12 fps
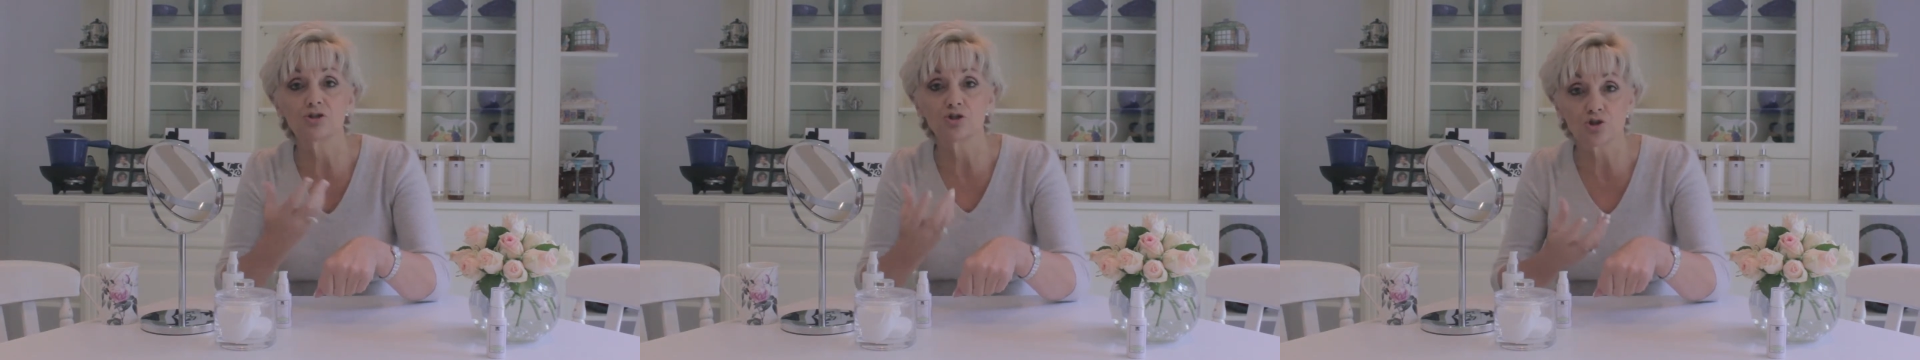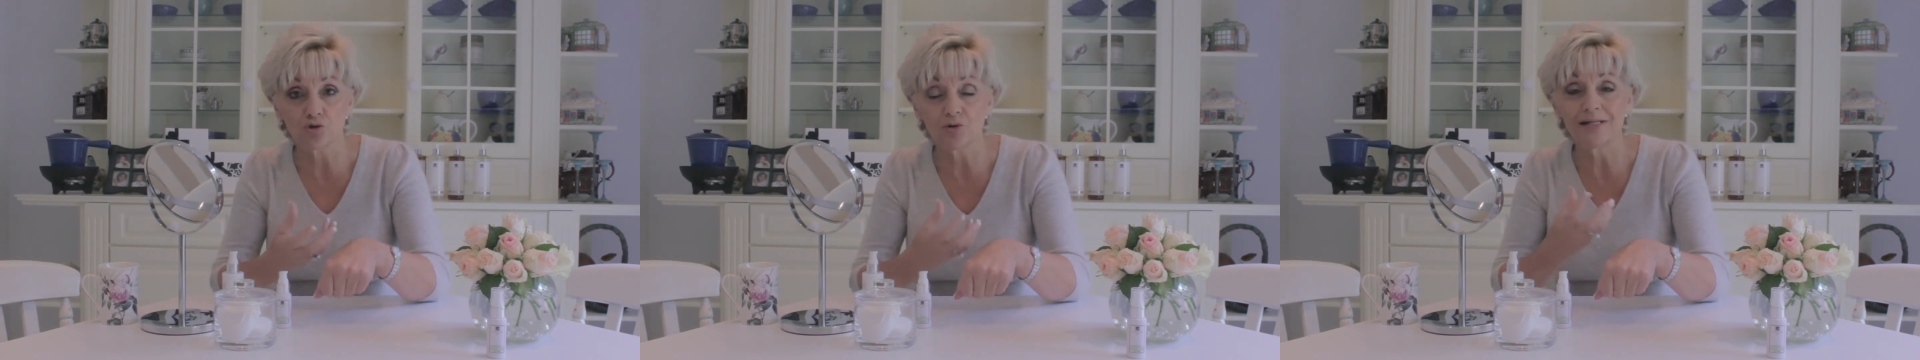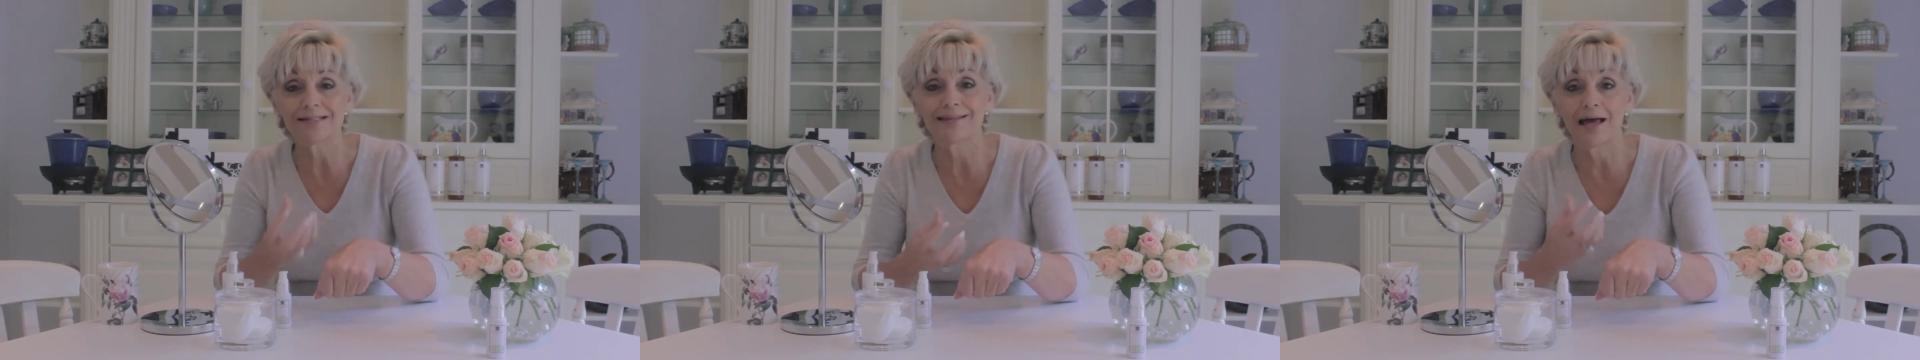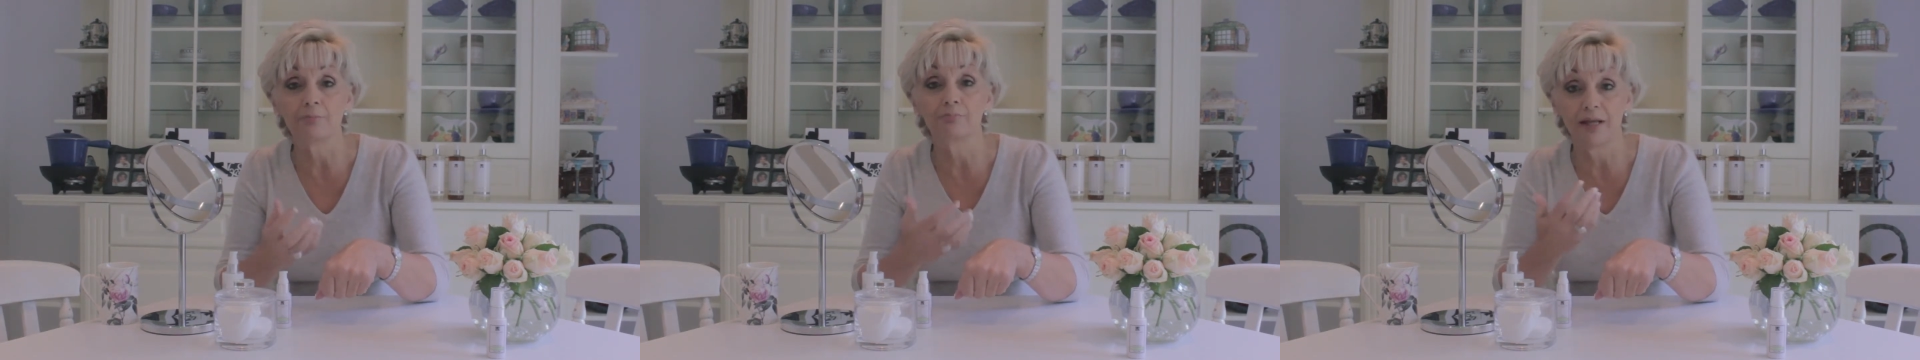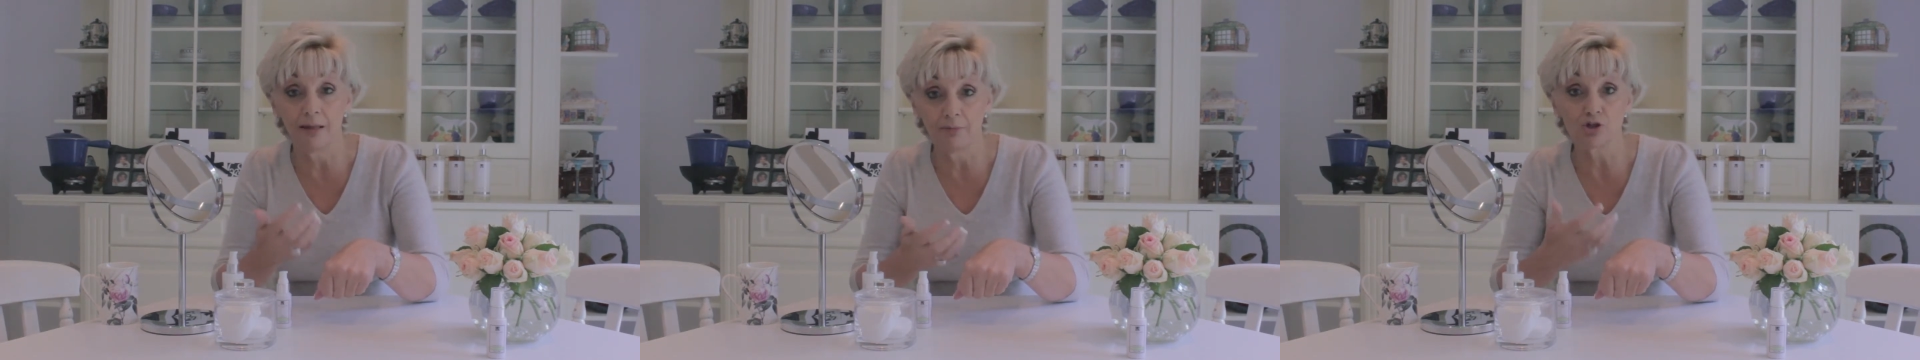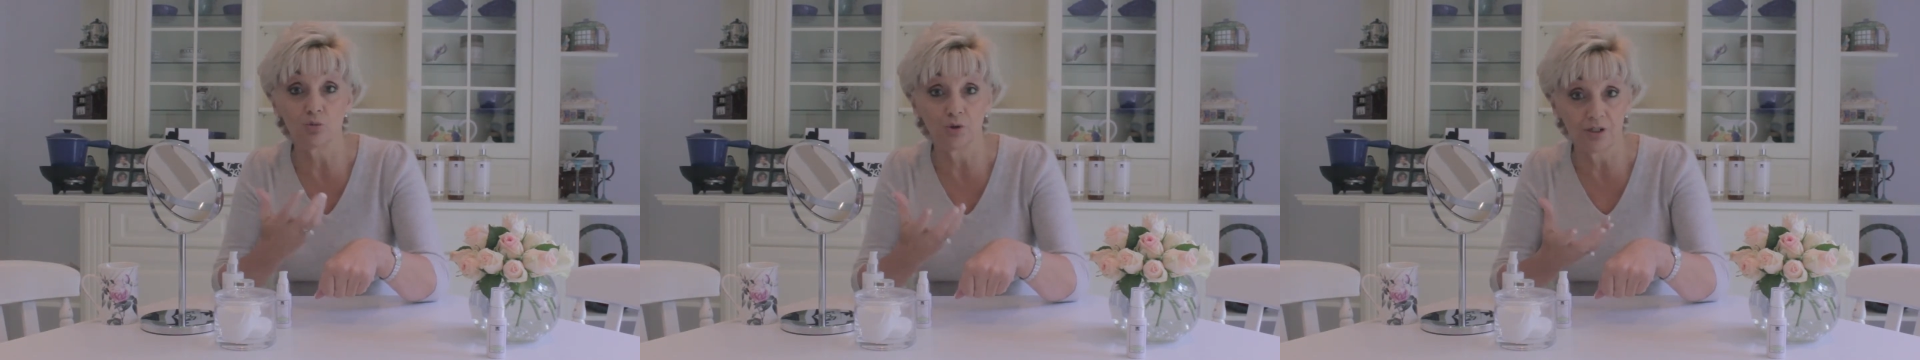to treat that
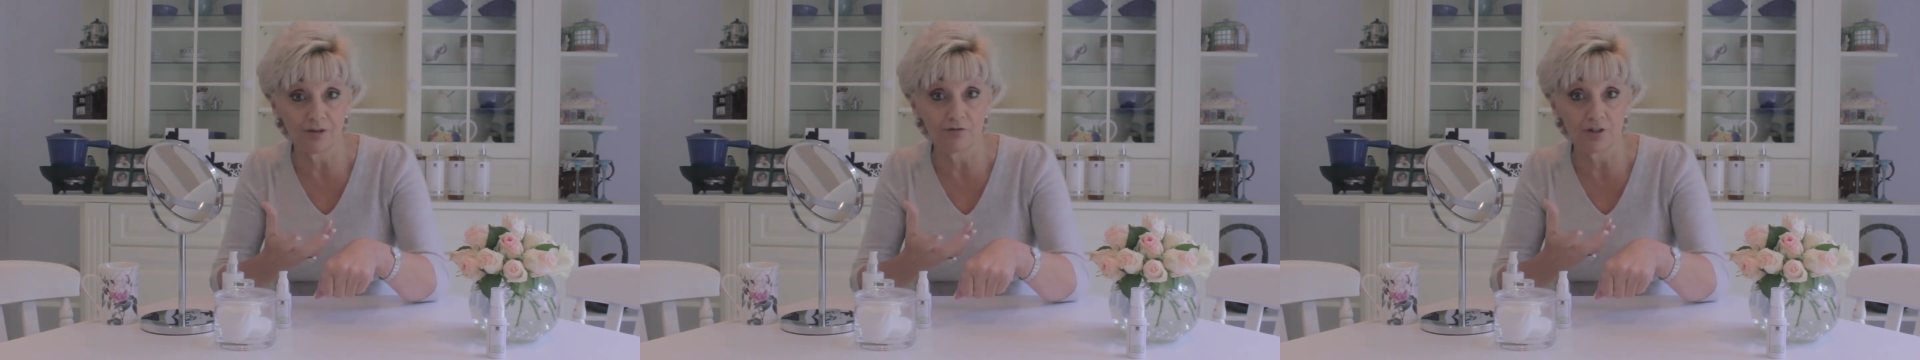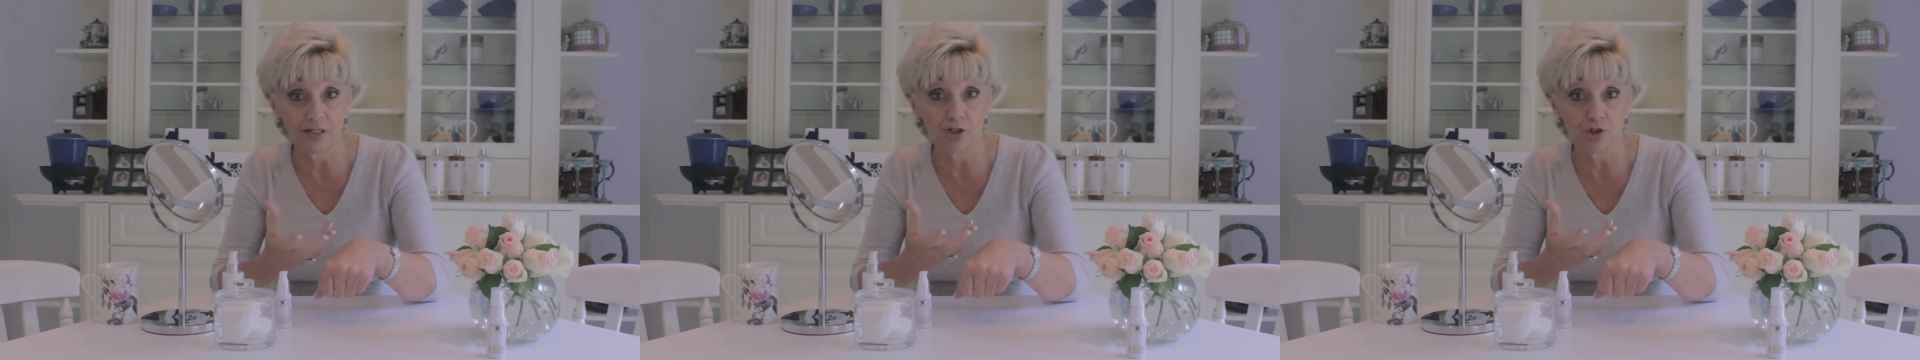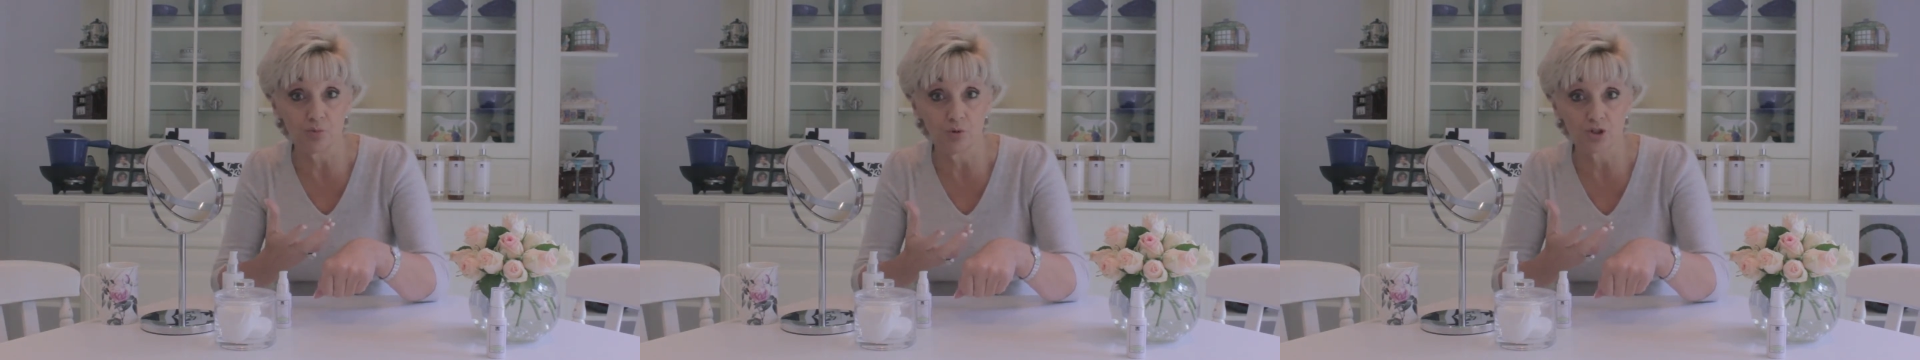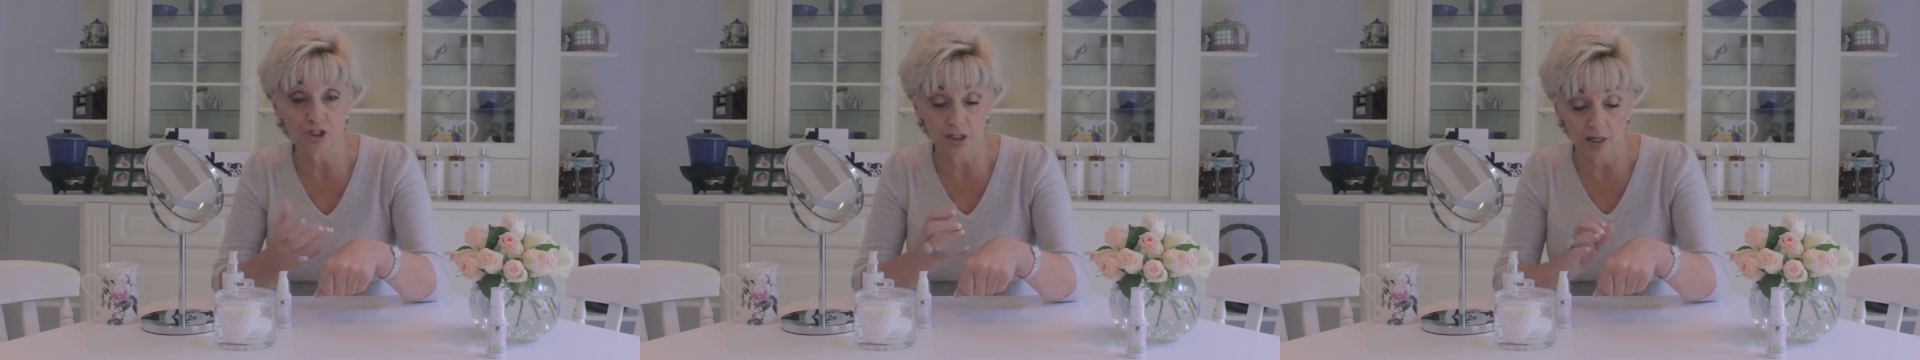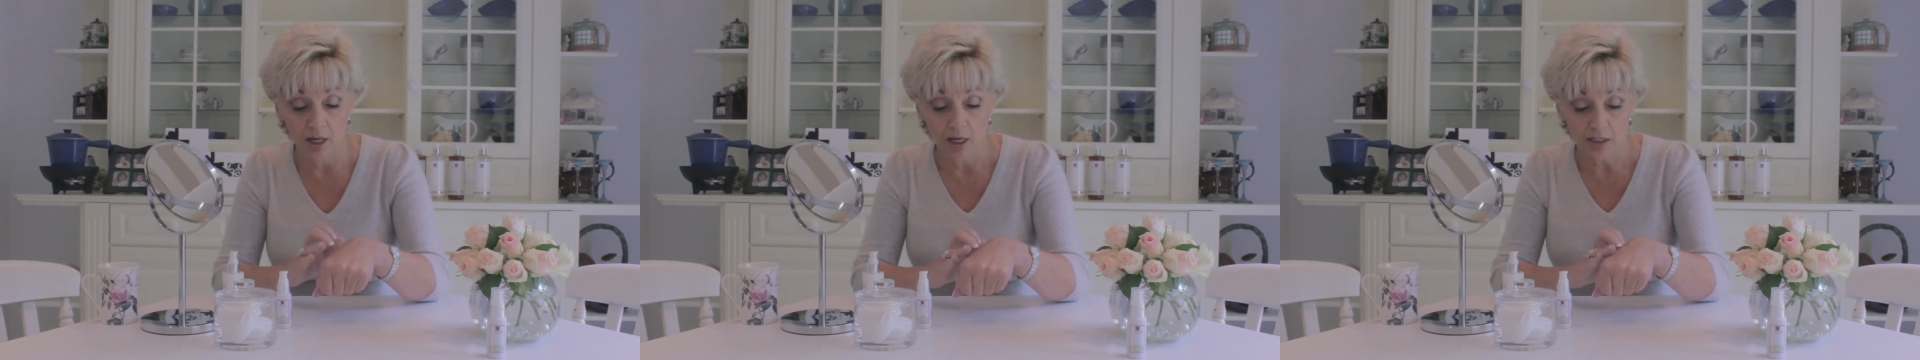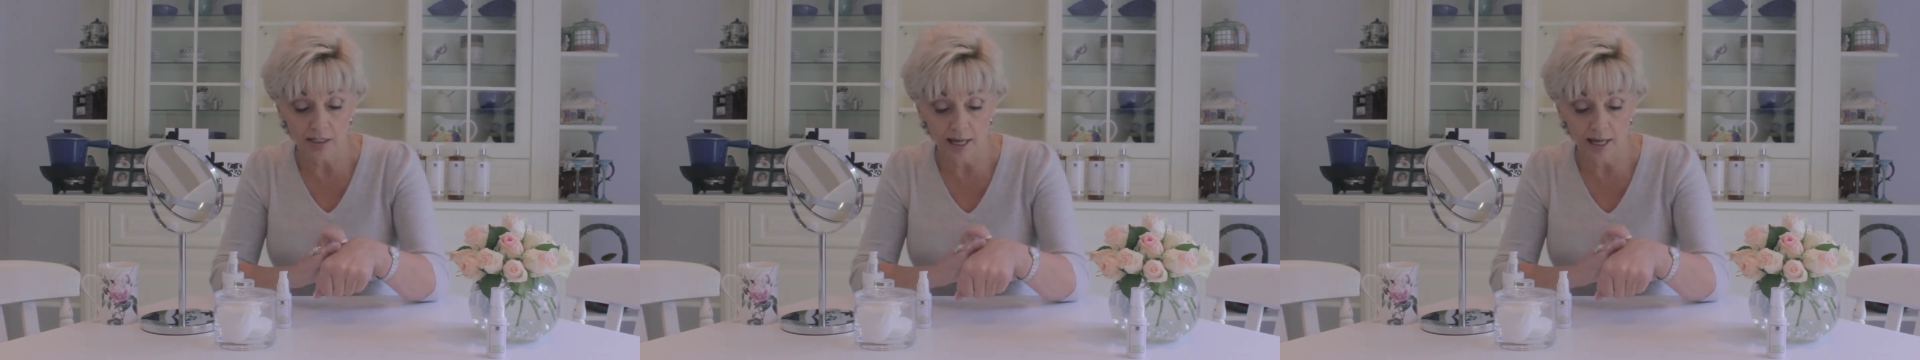blemish or whatever it is you want to